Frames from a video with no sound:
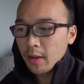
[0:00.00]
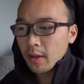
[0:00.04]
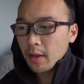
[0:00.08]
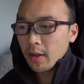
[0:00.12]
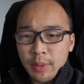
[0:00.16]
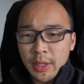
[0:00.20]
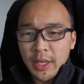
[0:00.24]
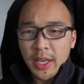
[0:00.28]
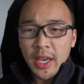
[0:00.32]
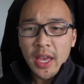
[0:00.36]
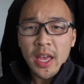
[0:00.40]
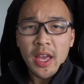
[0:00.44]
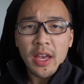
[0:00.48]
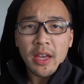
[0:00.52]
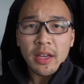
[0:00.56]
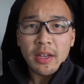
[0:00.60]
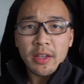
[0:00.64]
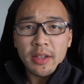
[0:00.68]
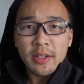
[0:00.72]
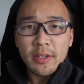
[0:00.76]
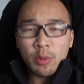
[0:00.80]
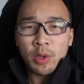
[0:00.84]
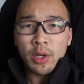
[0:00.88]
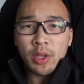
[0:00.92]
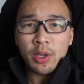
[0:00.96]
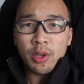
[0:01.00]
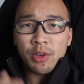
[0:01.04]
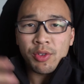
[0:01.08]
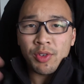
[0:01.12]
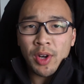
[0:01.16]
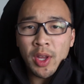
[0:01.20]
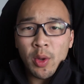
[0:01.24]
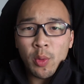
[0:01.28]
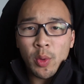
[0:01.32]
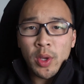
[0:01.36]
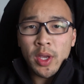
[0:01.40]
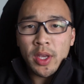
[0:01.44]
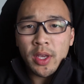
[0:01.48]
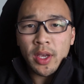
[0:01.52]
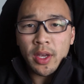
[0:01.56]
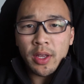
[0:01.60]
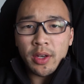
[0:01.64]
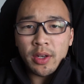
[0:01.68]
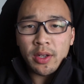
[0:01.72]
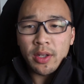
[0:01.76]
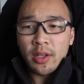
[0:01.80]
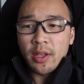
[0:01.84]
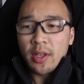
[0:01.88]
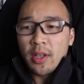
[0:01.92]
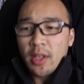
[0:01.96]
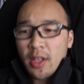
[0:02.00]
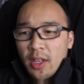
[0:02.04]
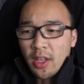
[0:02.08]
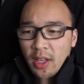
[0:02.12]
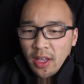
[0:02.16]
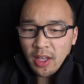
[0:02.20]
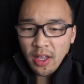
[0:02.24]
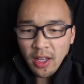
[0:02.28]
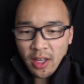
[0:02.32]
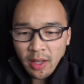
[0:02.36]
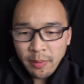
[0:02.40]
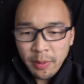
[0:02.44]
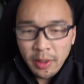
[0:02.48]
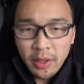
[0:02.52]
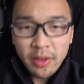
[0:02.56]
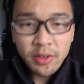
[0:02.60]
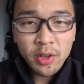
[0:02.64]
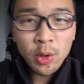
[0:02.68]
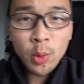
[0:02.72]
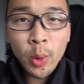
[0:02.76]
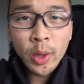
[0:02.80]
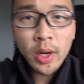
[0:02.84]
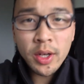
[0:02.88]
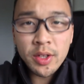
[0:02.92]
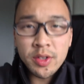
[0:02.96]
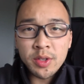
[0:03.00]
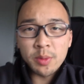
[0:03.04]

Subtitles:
But yeah, what a great weekend. I mean, to quickly